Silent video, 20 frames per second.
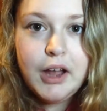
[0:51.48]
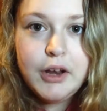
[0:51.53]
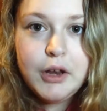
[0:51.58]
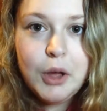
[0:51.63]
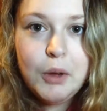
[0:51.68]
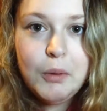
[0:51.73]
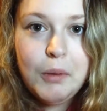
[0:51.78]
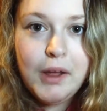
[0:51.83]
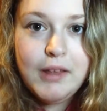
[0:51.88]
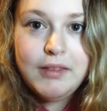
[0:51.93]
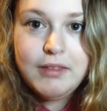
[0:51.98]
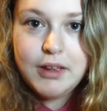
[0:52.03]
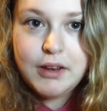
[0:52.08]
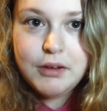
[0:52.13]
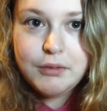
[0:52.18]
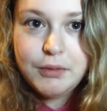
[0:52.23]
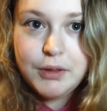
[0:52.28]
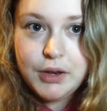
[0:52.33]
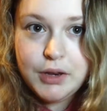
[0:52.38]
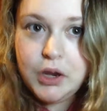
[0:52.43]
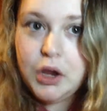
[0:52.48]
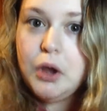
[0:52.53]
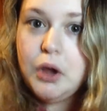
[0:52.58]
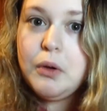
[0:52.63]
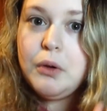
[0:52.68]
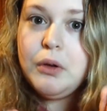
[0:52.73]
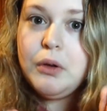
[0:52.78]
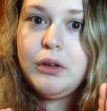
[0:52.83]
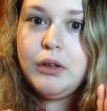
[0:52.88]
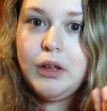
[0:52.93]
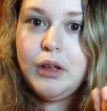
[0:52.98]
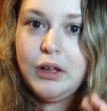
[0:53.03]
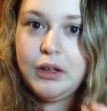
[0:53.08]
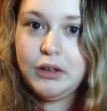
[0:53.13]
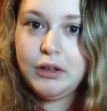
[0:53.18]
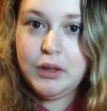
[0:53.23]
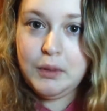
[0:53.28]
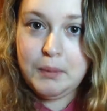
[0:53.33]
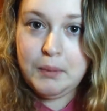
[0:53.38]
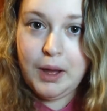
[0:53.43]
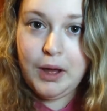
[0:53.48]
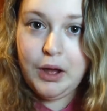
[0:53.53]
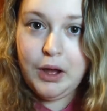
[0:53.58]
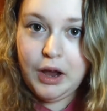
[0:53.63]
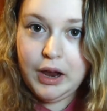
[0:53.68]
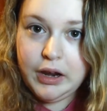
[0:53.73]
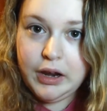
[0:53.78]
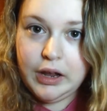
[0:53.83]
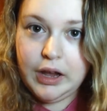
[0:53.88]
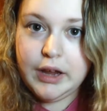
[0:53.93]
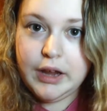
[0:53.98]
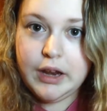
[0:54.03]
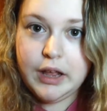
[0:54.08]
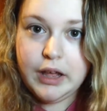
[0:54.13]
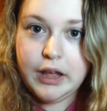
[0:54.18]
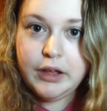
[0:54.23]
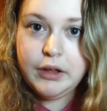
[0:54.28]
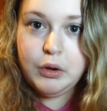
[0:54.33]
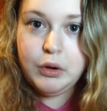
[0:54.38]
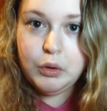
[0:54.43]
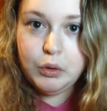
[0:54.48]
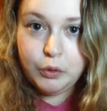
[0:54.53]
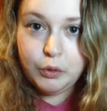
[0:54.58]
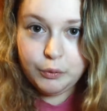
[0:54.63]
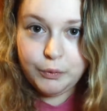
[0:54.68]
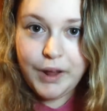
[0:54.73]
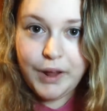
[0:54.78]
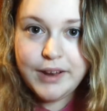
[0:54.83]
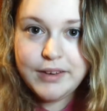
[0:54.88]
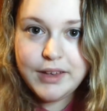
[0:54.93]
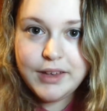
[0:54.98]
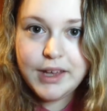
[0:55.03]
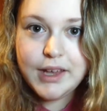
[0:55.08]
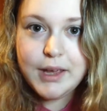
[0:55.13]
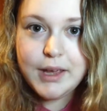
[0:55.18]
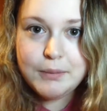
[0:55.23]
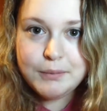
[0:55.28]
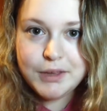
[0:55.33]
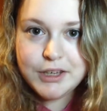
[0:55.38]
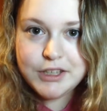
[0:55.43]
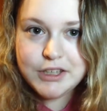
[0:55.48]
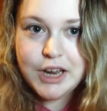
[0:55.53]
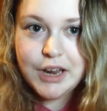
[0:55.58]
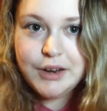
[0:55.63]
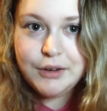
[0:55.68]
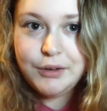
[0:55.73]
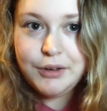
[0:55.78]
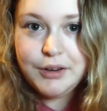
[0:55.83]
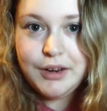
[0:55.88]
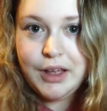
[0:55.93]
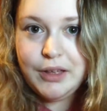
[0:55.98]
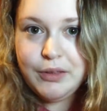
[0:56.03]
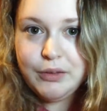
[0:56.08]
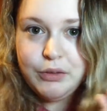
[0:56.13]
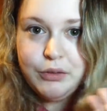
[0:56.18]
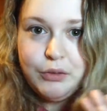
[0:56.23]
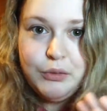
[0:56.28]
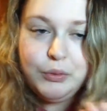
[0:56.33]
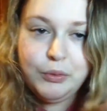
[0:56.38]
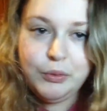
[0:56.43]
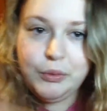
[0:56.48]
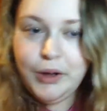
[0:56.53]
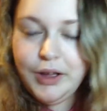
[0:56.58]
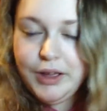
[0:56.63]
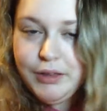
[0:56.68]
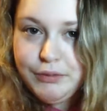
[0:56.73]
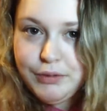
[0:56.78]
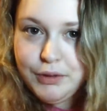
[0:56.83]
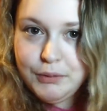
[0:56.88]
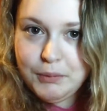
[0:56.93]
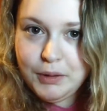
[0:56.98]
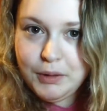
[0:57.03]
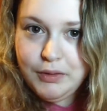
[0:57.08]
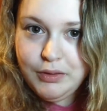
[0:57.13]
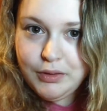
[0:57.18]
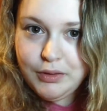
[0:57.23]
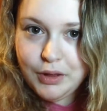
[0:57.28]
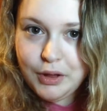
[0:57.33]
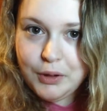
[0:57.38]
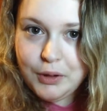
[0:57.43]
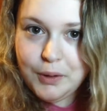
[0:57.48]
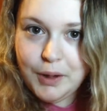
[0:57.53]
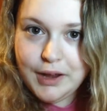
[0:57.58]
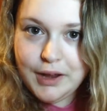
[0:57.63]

know I did a video about eyeliner already in my channel, and that was quite a few months ago,